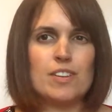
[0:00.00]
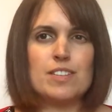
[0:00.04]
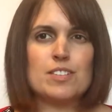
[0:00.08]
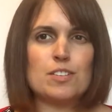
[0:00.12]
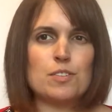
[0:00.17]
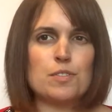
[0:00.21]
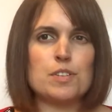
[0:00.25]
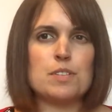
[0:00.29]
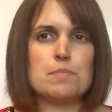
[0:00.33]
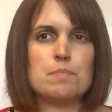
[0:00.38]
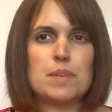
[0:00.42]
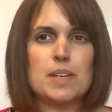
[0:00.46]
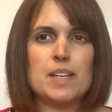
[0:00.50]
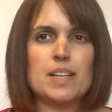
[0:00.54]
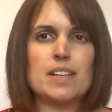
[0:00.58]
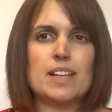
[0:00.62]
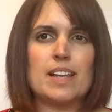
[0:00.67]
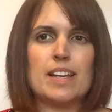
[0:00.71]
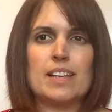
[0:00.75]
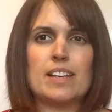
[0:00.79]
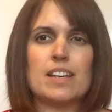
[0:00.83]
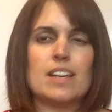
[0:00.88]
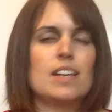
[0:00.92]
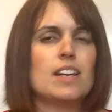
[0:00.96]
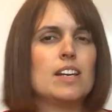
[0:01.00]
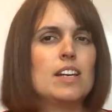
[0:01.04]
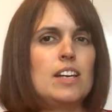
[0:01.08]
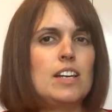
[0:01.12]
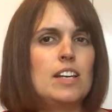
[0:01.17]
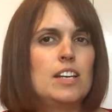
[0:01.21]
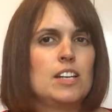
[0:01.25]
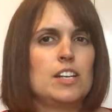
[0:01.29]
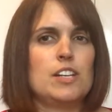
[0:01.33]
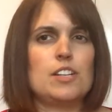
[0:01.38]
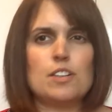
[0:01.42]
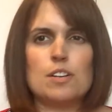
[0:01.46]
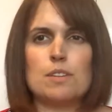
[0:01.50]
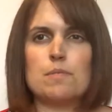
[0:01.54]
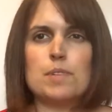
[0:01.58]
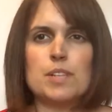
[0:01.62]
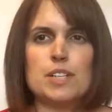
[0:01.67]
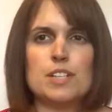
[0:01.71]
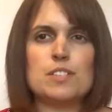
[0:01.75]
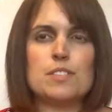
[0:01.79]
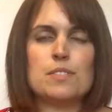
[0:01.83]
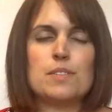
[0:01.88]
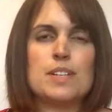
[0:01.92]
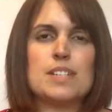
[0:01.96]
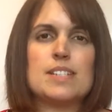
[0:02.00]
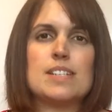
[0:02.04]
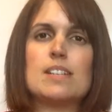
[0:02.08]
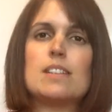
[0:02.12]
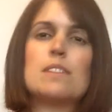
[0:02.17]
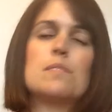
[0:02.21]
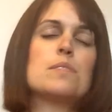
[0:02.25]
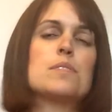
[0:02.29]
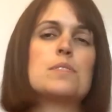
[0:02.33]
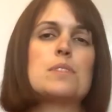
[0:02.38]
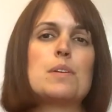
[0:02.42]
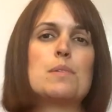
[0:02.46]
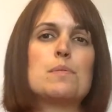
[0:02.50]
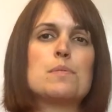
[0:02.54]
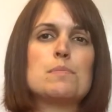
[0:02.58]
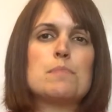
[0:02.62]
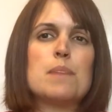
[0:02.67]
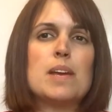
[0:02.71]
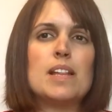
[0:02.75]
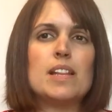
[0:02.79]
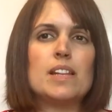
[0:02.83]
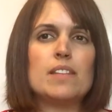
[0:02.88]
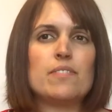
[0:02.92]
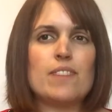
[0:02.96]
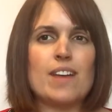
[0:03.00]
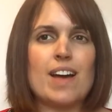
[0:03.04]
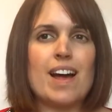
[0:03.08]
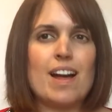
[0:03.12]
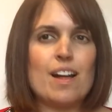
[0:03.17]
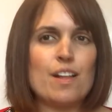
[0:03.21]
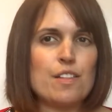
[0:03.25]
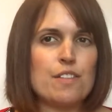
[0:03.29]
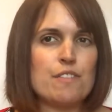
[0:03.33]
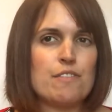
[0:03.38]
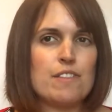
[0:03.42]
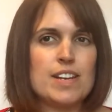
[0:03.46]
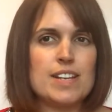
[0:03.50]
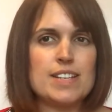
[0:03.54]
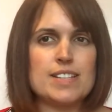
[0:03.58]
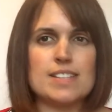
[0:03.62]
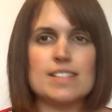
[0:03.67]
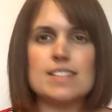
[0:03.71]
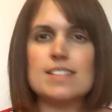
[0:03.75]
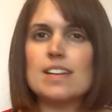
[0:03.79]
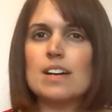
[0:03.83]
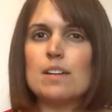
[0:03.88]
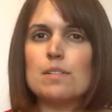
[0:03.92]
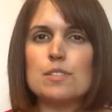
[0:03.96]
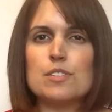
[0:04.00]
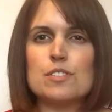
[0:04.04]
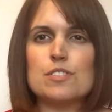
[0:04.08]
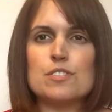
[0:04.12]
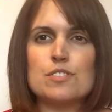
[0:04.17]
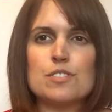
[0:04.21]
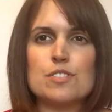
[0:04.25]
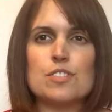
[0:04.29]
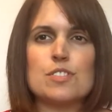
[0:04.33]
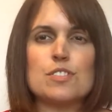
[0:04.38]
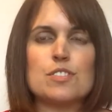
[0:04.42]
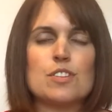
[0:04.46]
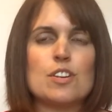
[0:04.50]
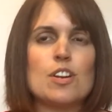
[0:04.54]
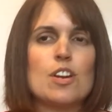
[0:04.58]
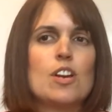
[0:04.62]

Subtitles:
I'd always been like, I'm going to do it, and it was mainly for health reasons. I was just,